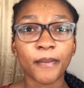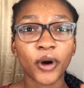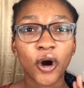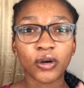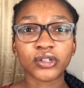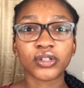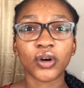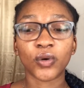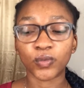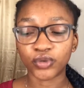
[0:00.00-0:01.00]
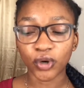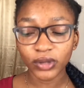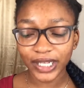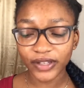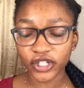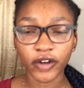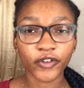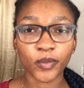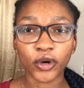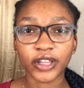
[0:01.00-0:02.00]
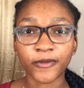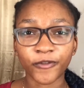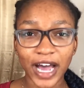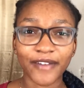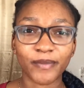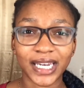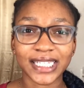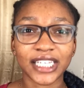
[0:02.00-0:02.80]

but also don't leave this on for more than 5 minutes.